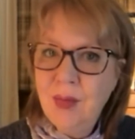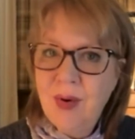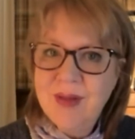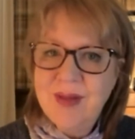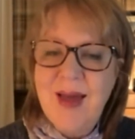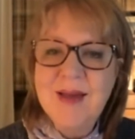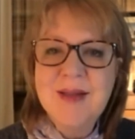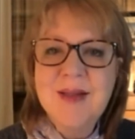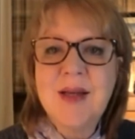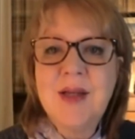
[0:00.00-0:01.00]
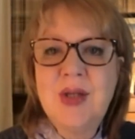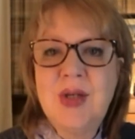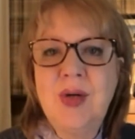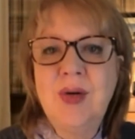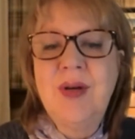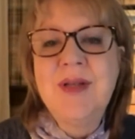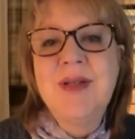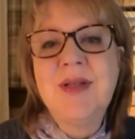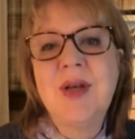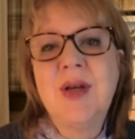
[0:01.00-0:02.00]
And what that's going to do
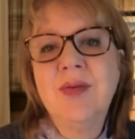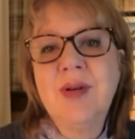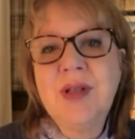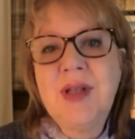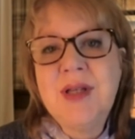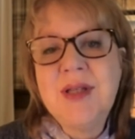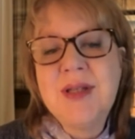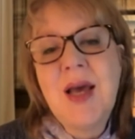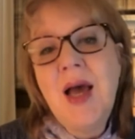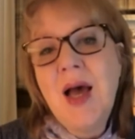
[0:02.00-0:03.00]
is it's going to release